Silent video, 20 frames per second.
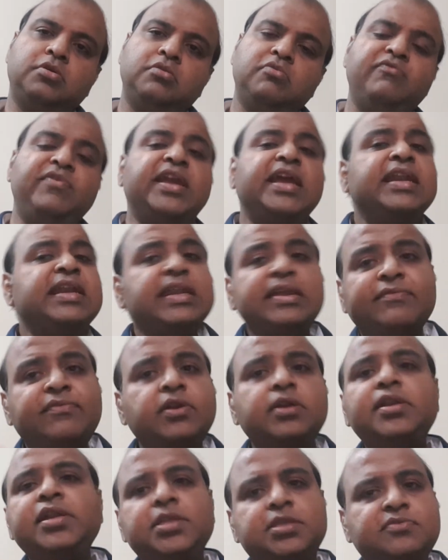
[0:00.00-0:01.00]
We can never
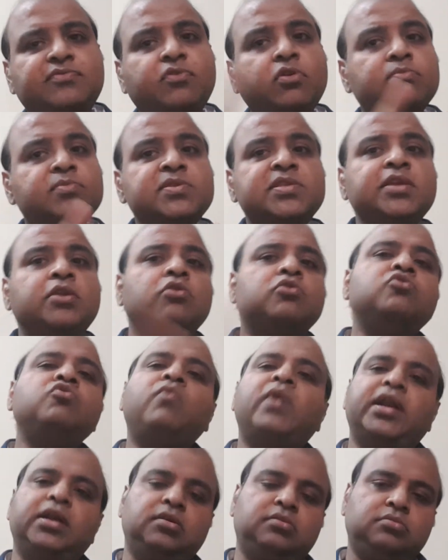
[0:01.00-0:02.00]
reach from 0 to
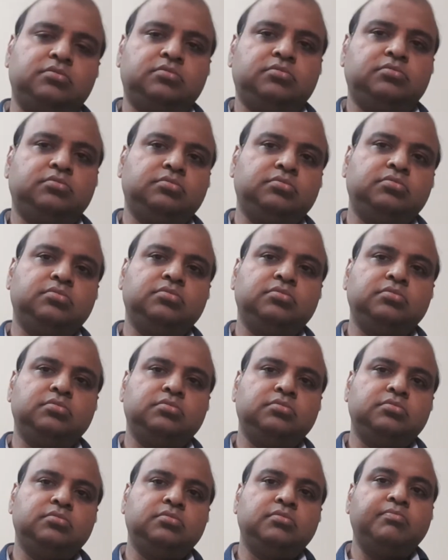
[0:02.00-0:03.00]
1
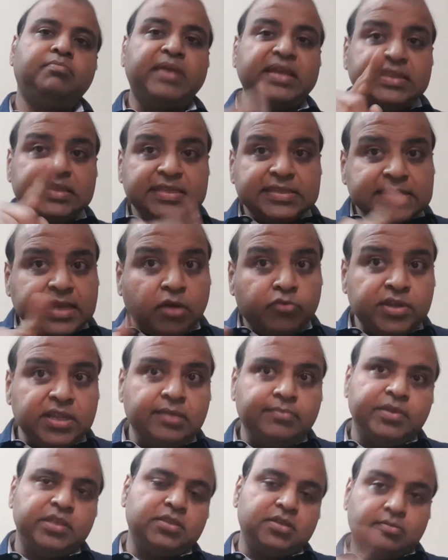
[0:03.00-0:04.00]
by this
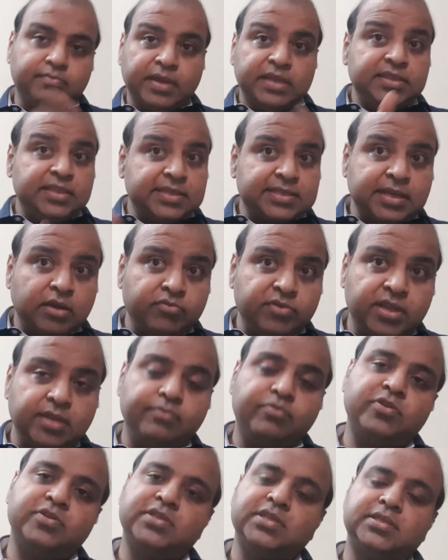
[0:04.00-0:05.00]
counting method, by this counting
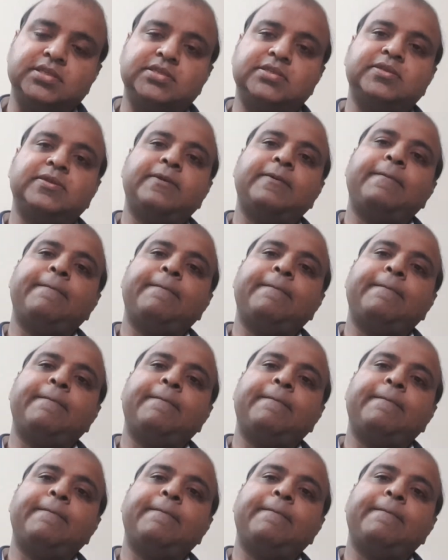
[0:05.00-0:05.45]
process.